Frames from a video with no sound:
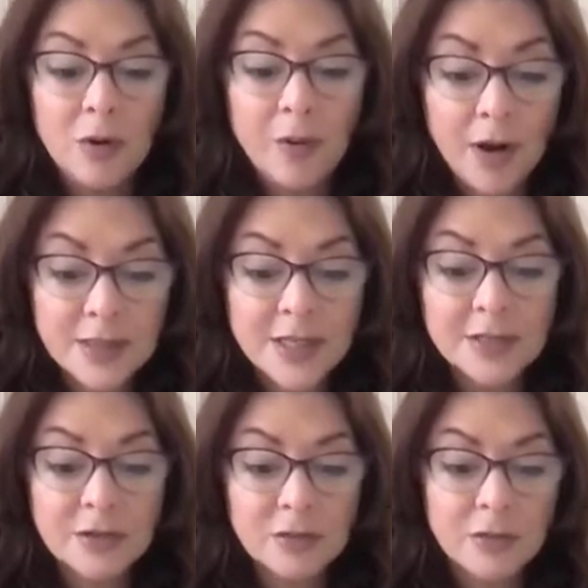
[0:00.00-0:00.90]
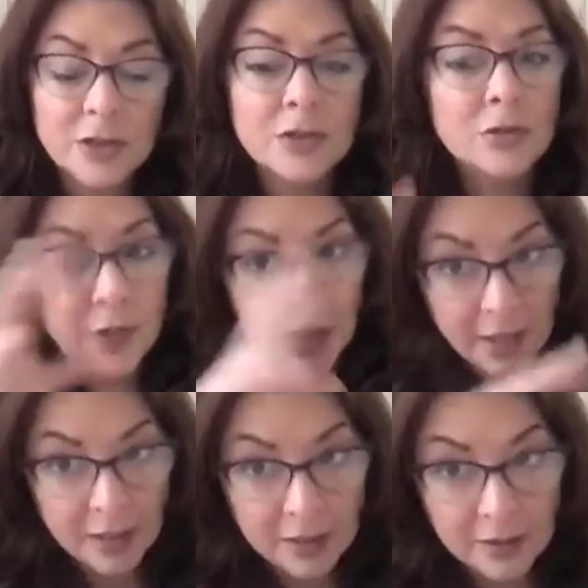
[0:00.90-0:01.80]
a process through which you
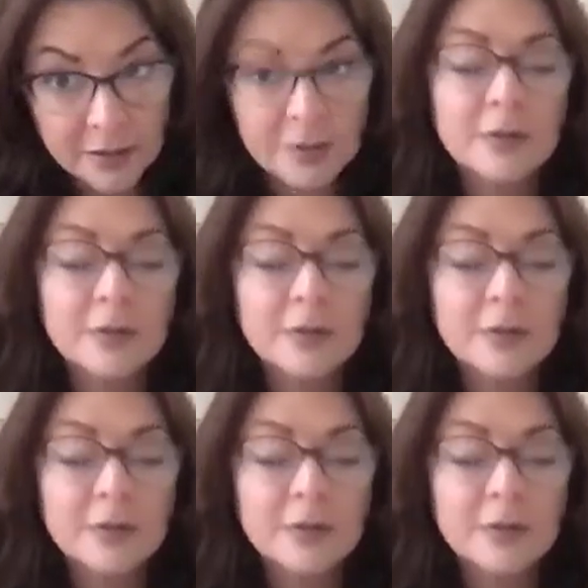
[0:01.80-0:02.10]
can